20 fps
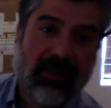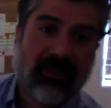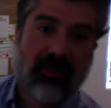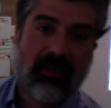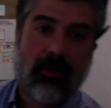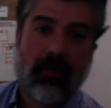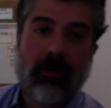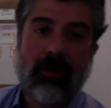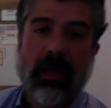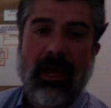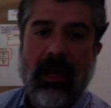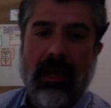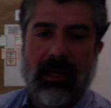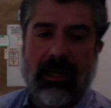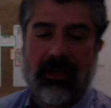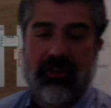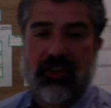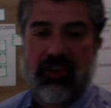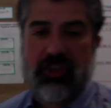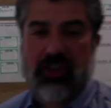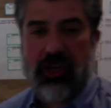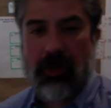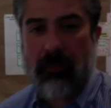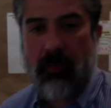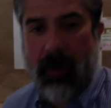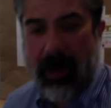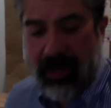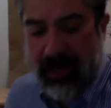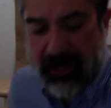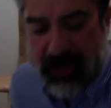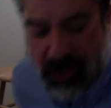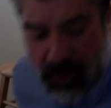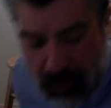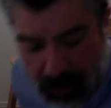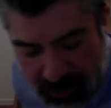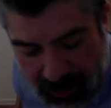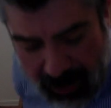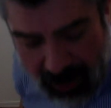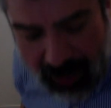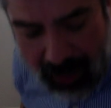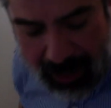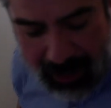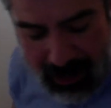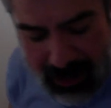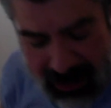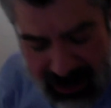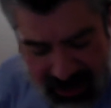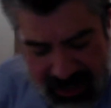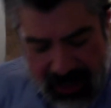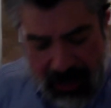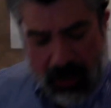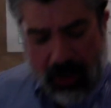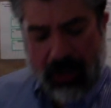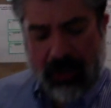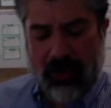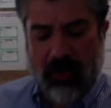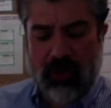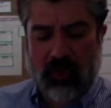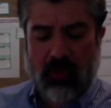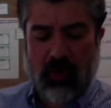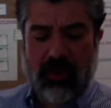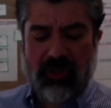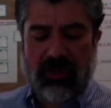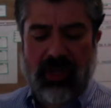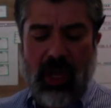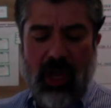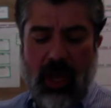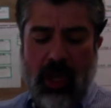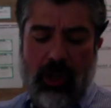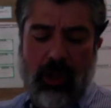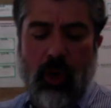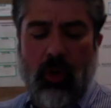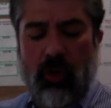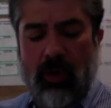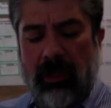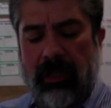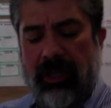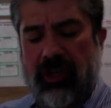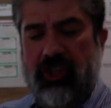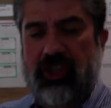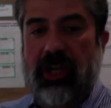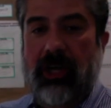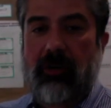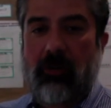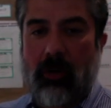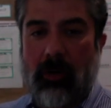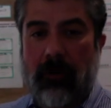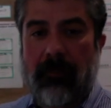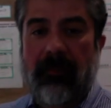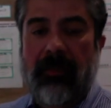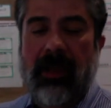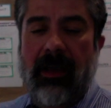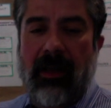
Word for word: So let's just jump right into it. Uh, let's take a look at those words. Local and general.